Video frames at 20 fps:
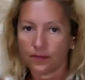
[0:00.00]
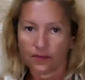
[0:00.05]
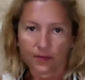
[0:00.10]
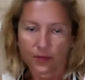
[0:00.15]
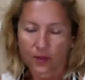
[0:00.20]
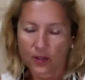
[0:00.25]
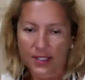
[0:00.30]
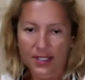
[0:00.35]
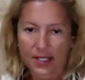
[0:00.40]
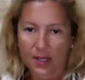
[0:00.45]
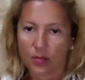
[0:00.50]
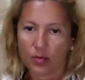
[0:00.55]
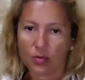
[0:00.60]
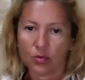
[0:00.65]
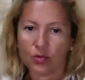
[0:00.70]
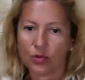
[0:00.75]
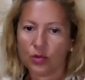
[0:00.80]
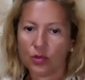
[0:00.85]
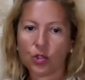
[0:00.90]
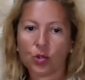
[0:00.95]
for example,
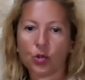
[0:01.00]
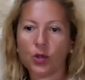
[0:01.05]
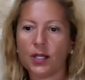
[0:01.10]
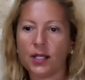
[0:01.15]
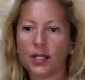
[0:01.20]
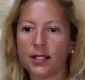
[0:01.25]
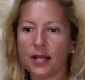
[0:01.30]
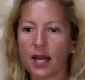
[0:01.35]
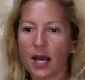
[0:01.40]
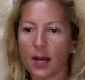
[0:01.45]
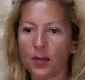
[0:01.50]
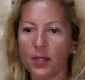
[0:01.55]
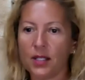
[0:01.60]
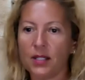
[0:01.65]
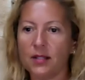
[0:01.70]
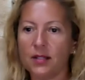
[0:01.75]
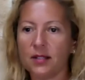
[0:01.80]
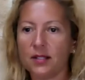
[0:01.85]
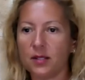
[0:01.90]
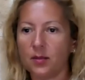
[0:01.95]
joy and
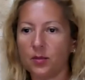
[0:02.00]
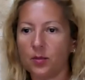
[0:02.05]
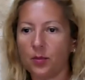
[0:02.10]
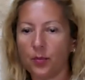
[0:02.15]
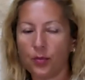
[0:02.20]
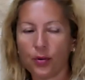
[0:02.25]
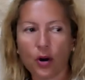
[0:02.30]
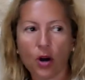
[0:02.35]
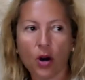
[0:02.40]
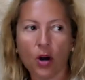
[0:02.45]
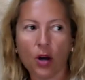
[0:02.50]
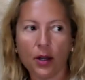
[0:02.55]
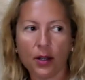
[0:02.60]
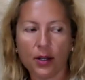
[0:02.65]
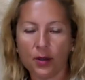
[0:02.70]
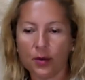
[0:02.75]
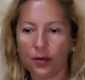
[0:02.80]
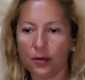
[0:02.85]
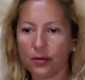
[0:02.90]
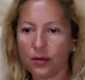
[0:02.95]
happiness and pride
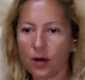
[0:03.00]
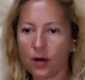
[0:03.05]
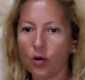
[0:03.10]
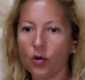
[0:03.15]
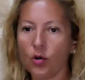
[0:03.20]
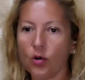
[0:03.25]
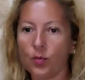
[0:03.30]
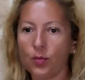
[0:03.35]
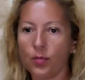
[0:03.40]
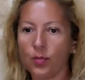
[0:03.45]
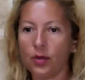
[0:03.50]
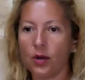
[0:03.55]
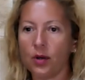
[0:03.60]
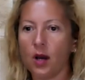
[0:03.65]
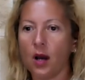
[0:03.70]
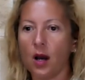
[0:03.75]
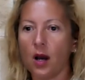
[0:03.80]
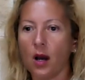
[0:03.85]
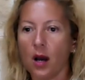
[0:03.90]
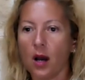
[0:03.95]
and hope,
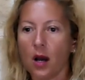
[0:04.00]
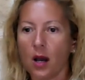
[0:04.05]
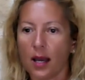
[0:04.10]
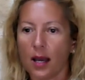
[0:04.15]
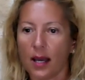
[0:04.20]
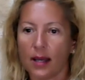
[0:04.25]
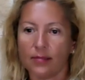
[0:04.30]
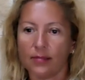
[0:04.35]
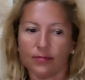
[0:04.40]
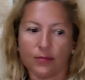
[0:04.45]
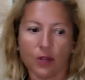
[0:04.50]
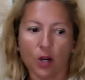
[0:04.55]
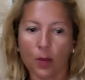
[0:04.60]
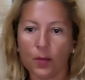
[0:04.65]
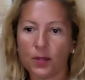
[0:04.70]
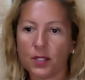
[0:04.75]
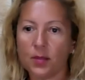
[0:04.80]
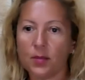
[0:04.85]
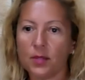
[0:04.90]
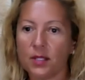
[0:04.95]

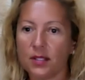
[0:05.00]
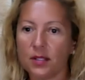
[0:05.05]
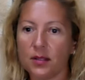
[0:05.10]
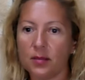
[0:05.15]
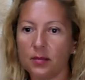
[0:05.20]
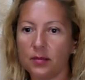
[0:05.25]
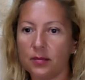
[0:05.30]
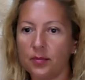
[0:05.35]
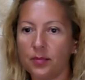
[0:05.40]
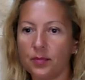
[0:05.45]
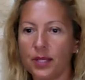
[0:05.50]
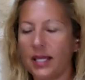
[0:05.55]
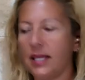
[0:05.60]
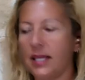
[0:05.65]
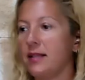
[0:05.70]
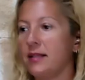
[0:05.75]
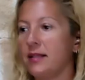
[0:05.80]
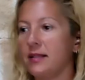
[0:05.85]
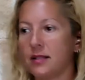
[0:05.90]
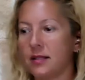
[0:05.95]
optimism,
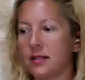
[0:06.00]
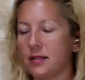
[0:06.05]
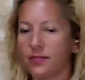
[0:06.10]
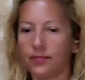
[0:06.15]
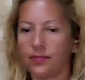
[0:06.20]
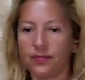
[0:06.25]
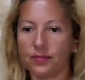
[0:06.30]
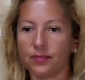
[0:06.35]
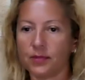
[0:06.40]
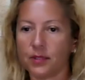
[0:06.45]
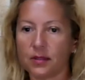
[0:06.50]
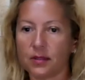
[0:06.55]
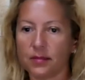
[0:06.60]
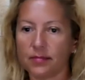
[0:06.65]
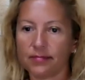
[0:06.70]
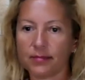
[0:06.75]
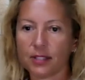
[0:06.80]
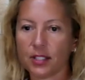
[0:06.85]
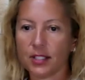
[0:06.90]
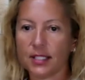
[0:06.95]
peace,
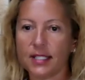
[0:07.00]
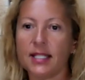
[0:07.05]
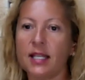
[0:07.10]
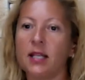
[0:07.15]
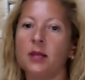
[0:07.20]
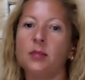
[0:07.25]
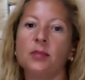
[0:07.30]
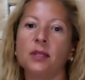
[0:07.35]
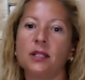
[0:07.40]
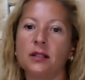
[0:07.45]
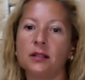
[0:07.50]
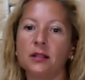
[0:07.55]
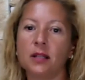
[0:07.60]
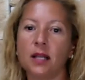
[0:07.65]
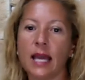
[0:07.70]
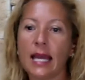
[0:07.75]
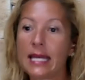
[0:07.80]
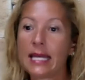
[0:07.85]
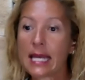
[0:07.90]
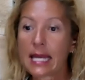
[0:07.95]
contentment,
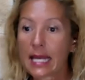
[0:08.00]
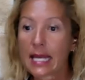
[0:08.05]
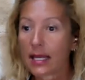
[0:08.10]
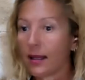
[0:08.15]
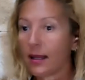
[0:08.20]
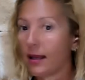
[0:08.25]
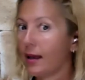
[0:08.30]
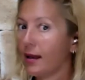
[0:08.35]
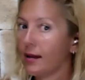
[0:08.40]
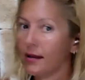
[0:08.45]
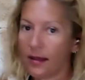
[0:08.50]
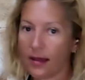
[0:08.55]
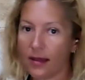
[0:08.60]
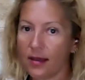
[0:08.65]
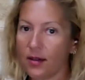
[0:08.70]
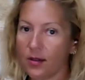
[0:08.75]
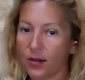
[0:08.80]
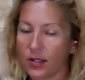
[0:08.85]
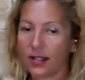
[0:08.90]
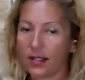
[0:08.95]
and anything
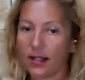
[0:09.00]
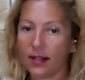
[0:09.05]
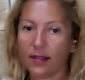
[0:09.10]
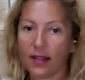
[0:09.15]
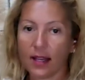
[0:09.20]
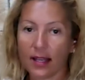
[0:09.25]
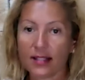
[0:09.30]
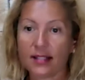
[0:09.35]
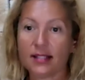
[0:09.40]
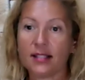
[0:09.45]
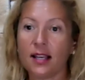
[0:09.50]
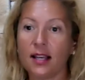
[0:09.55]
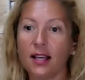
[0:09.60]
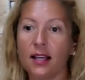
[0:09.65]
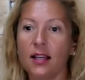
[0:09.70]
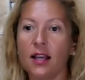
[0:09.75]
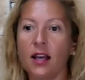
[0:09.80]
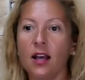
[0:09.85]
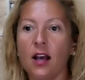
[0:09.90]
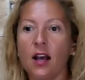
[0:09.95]
else that they
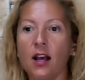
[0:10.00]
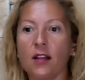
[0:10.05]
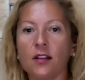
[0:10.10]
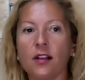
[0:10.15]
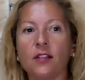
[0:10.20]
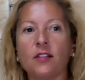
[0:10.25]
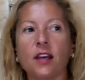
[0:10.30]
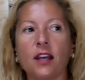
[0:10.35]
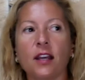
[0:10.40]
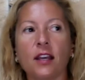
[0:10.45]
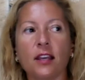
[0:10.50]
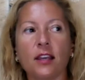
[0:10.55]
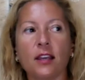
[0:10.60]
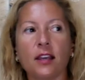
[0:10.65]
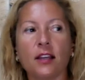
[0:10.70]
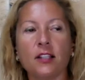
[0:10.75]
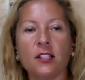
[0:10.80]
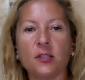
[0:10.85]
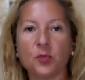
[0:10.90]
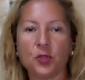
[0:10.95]
say that they
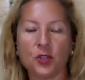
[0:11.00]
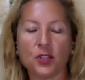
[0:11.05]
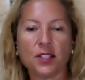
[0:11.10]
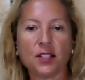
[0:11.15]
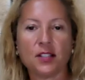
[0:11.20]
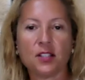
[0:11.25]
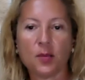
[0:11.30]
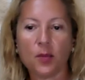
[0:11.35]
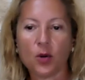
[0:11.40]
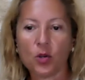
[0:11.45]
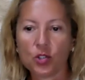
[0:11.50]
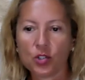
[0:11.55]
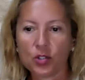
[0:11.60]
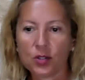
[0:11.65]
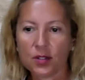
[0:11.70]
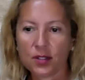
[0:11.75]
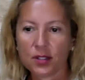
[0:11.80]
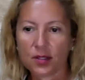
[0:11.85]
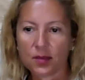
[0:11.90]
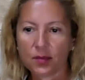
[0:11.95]
experience as
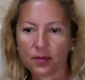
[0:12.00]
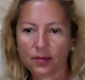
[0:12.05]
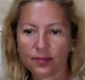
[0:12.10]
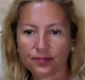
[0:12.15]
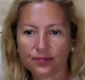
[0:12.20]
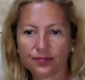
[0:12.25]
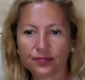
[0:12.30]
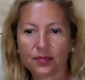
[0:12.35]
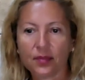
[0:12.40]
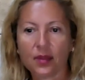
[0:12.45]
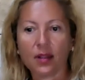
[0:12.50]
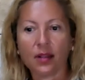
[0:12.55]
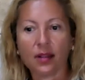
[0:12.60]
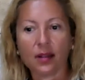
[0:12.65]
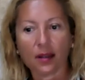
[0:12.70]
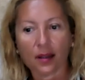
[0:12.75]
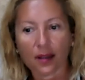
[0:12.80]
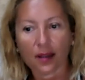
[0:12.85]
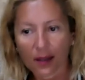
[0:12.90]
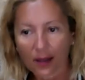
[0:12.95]
emotions?
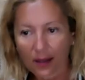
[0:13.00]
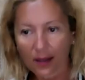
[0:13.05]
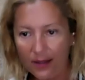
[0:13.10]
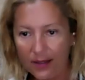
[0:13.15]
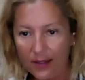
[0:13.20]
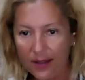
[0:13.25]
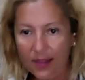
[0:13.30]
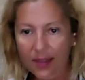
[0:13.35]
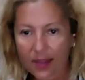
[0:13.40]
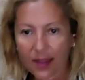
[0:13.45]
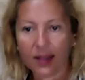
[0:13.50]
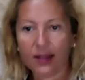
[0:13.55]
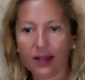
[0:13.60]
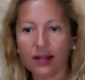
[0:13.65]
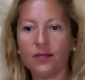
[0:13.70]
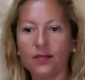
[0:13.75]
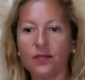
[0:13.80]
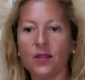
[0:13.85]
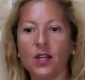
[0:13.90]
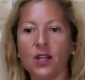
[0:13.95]
And
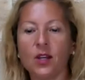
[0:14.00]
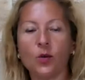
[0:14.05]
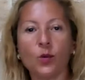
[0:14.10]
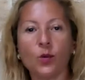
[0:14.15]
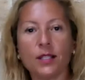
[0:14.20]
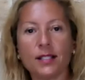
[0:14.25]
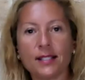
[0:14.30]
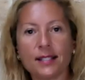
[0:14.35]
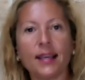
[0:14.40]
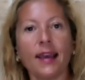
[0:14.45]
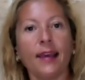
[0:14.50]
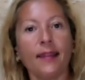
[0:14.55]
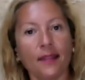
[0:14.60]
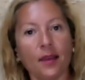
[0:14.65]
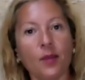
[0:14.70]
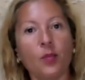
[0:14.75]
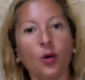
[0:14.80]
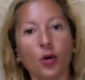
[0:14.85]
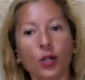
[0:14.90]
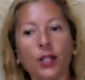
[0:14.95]
then we scan their
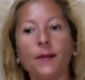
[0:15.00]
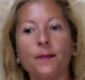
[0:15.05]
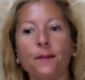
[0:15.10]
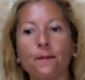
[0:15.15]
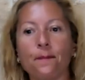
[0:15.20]
body,